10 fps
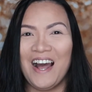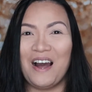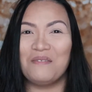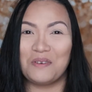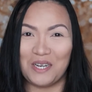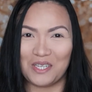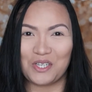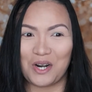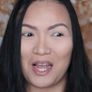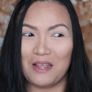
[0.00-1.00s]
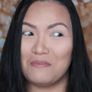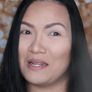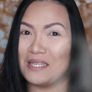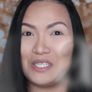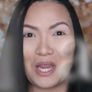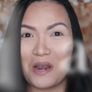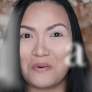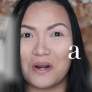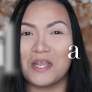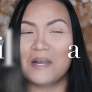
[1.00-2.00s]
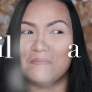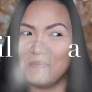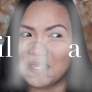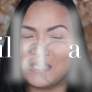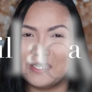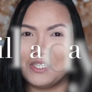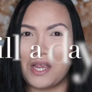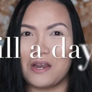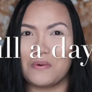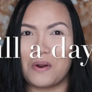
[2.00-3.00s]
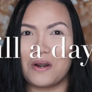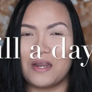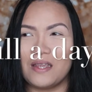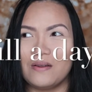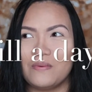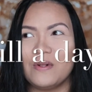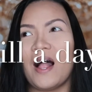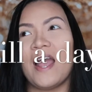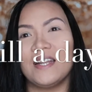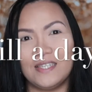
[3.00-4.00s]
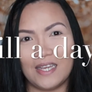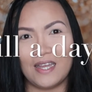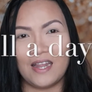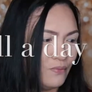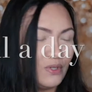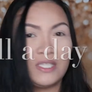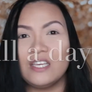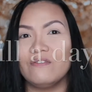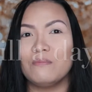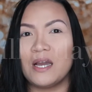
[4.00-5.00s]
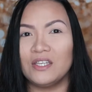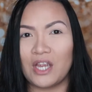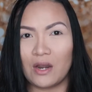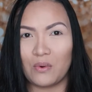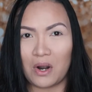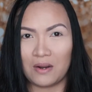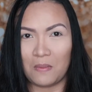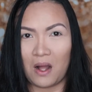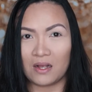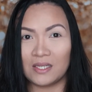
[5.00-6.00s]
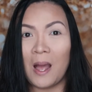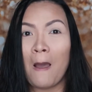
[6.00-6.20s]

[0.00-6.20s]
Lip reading: I'm gonna try, but the January, I missed the January. Well, I did receive my January box,